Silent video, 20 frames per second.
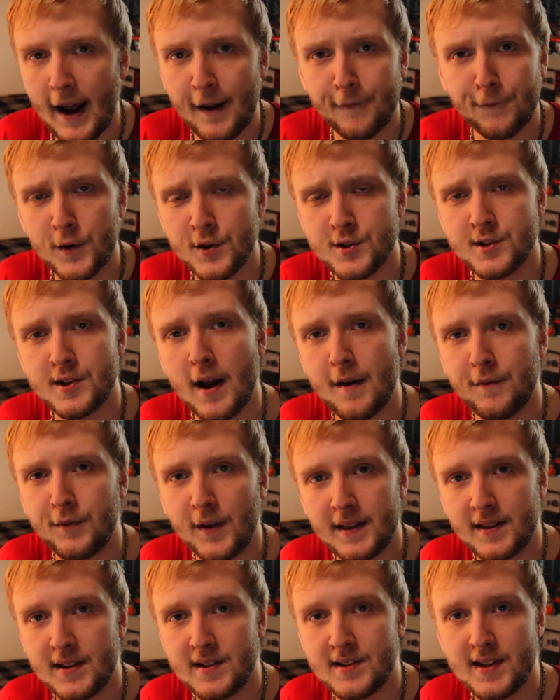I'd first off
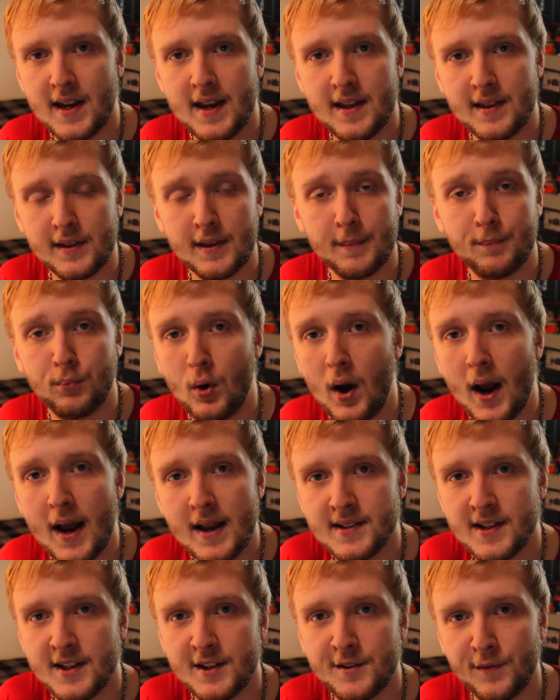like to say that the
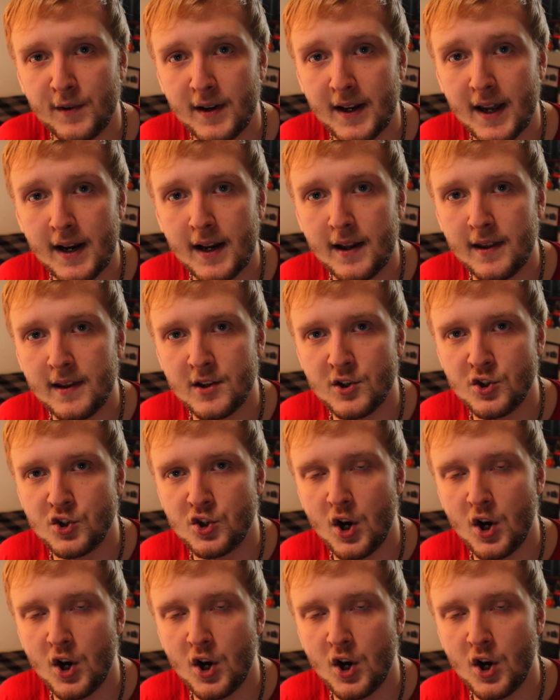process for getting this